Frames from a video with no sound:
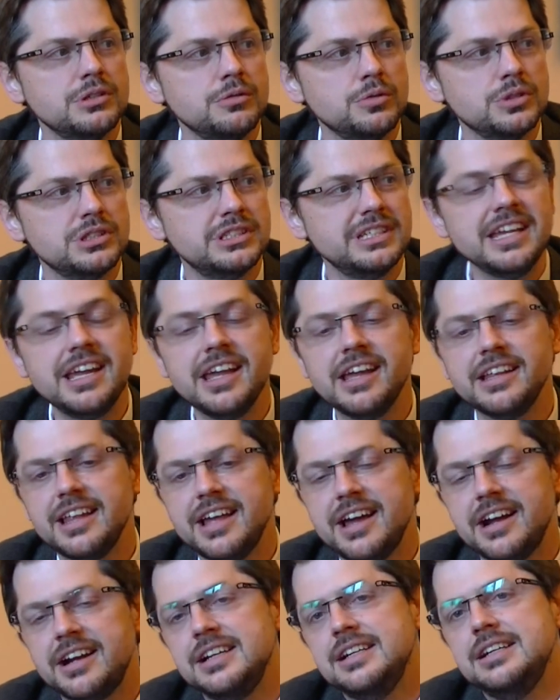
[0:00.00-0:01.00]
was singing
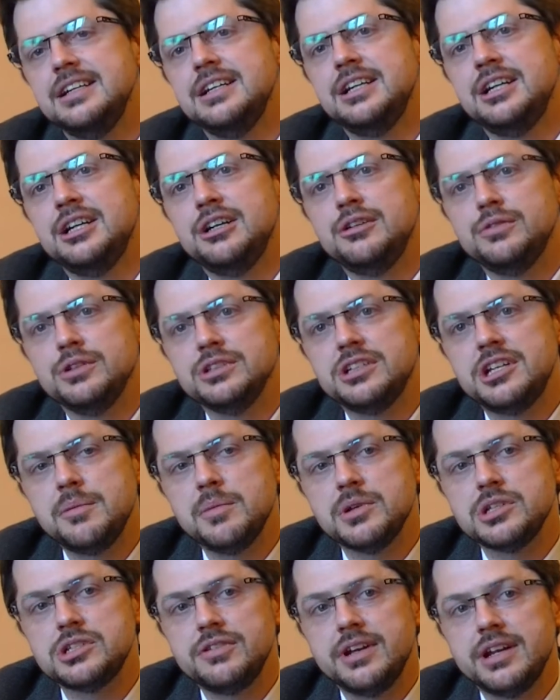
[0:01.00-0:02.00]
there for the
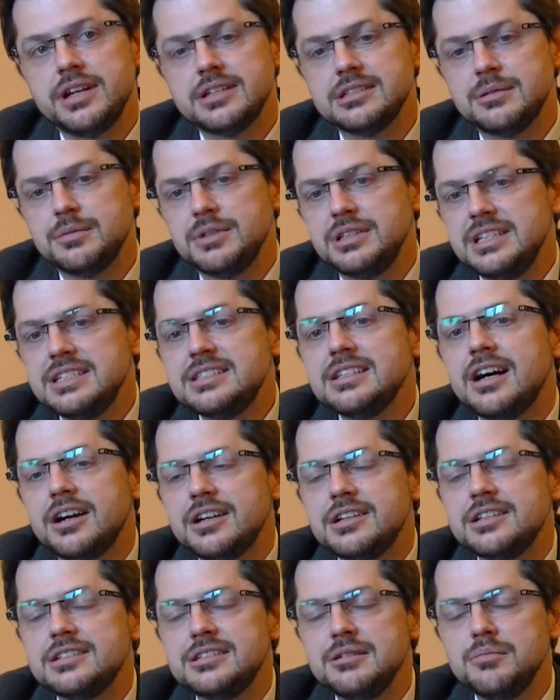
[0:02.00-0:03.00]
demonstrators. These
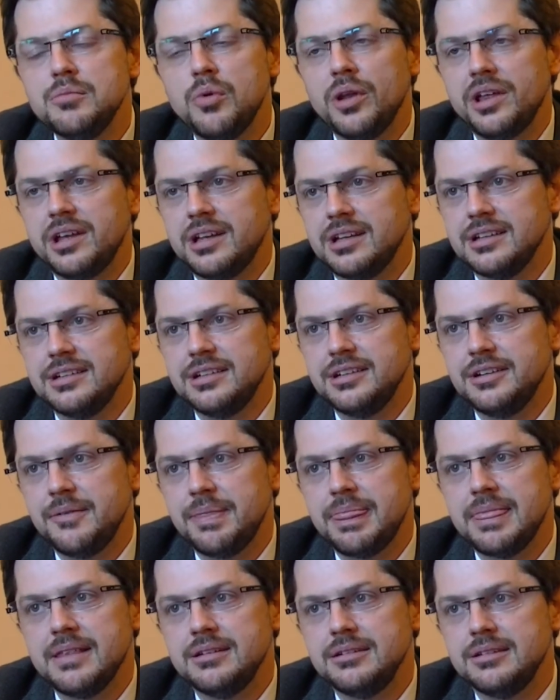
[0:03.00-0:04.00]
are the symbolic,
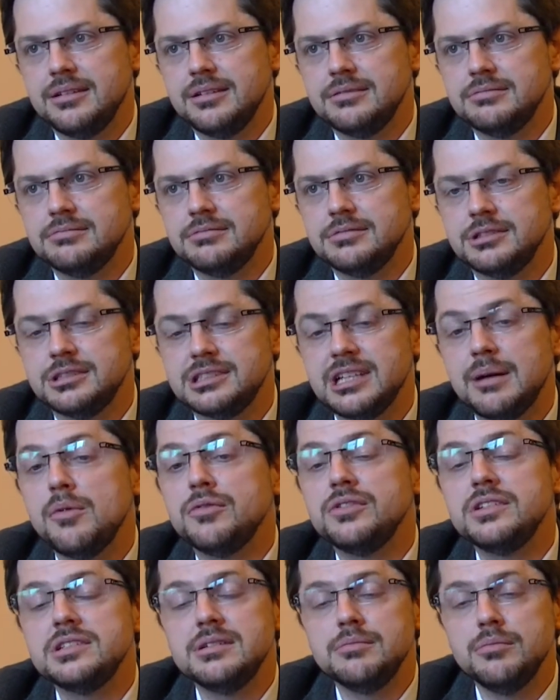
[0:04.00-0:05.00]
some
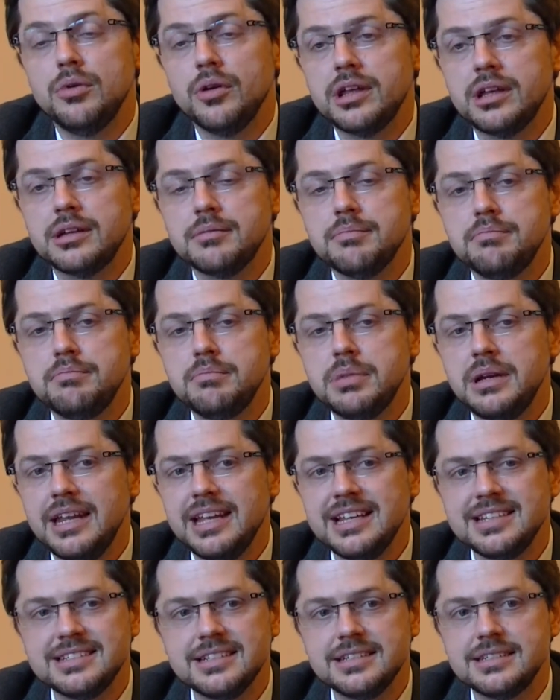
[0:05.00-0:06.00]
of the symbolic
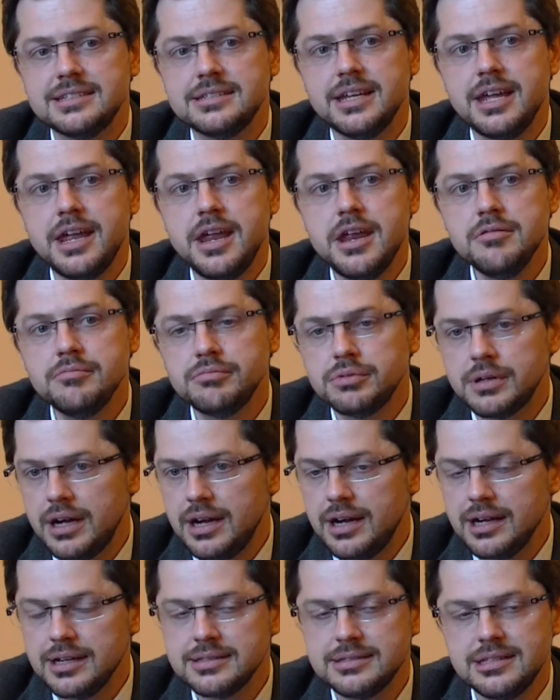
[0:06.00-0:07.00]
places in
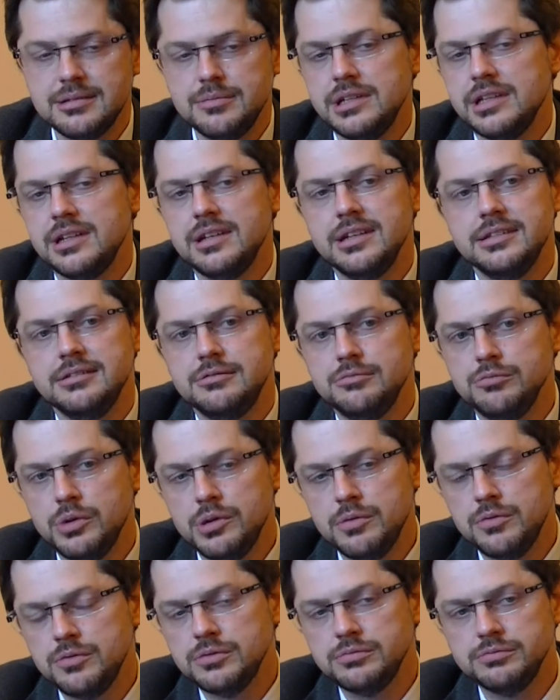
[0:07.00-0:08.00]
Prague. Similarly,
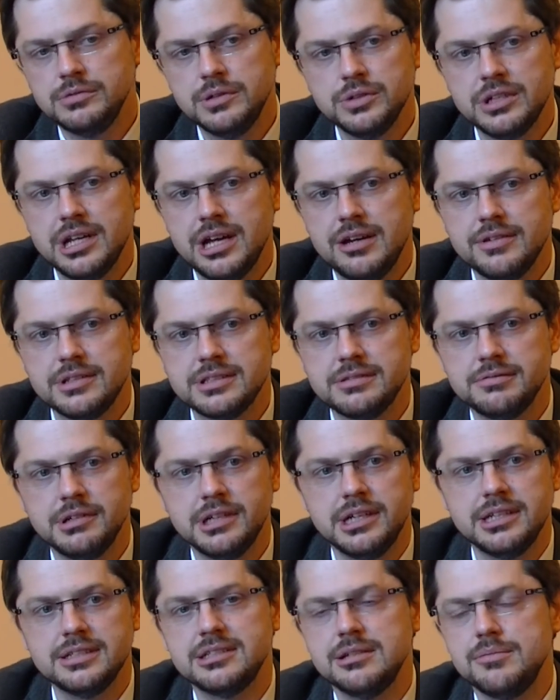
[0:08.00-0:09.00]
we would have
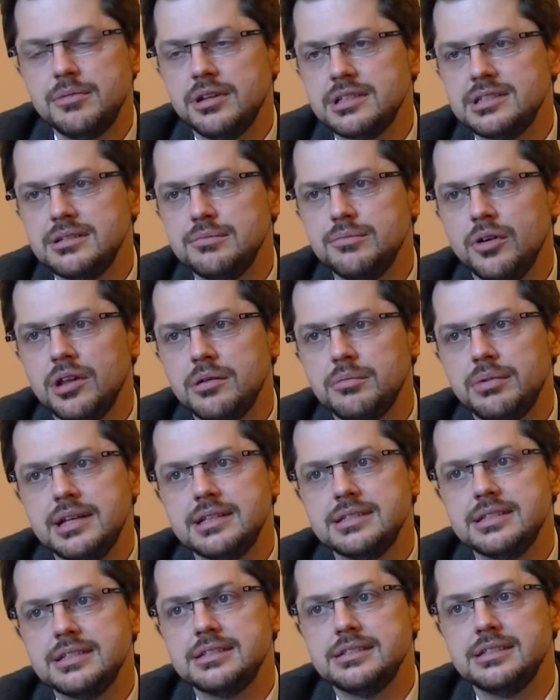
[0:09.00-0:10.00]
similar symbolic
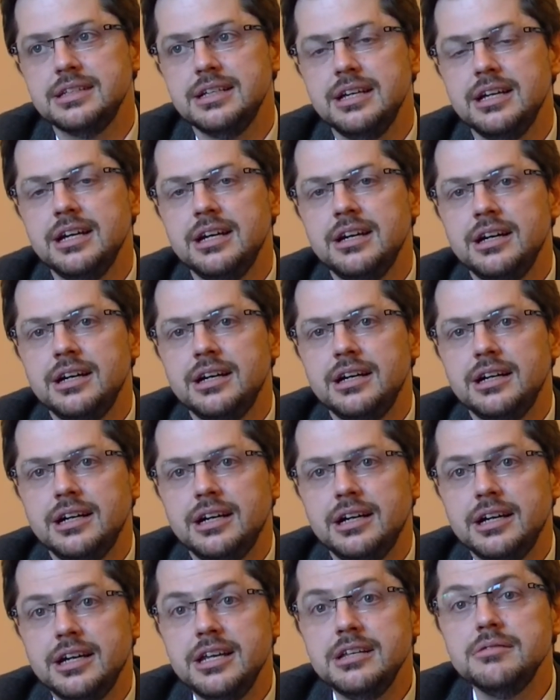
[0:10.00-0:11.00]
places
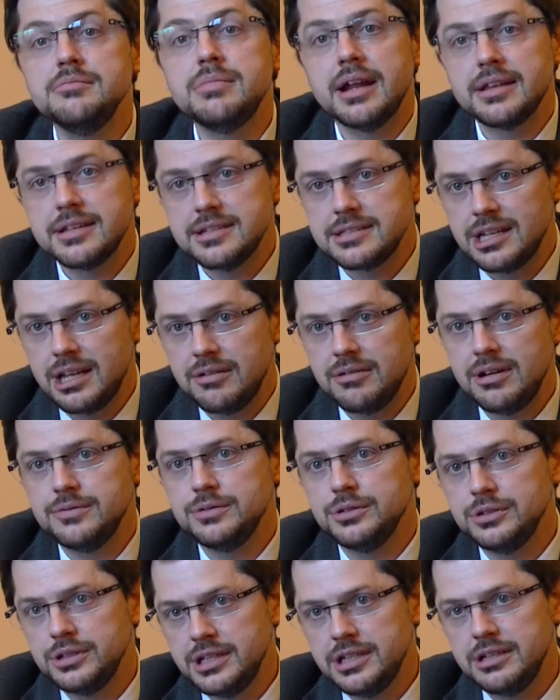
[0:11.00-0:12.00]
in Bratislava
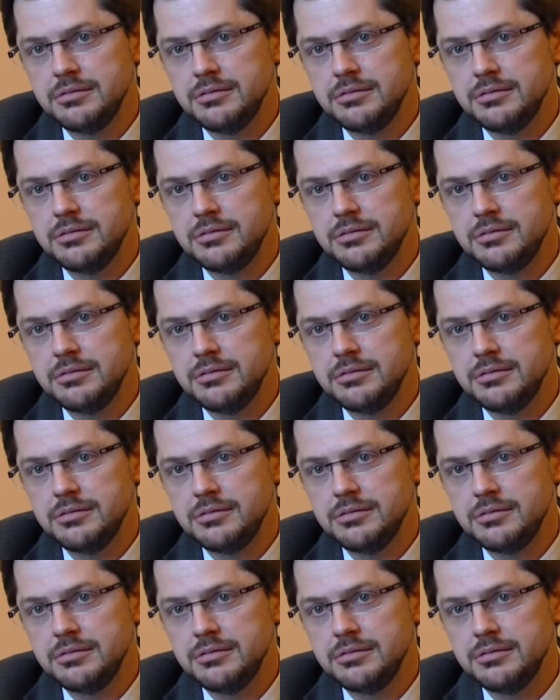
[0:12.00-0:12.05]
for